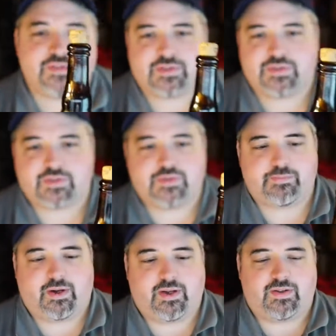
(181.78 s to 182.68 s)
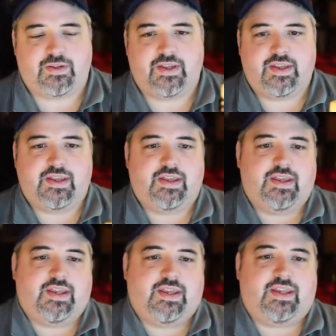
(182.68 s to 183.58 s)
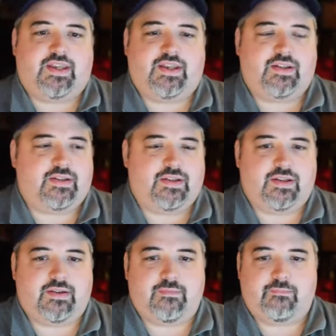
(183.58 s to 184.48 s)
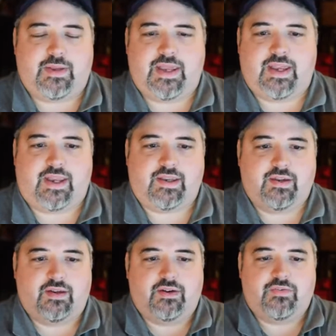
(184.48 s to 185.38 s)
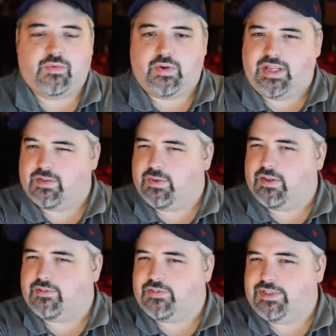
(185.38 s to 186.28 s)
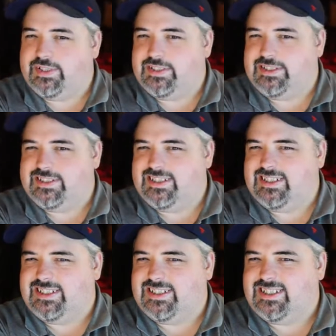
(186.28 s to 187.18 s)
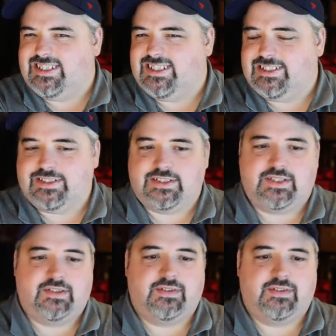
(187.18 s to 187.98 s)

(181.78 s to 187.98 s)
So this was bottled in uh, May of 2012. Oh.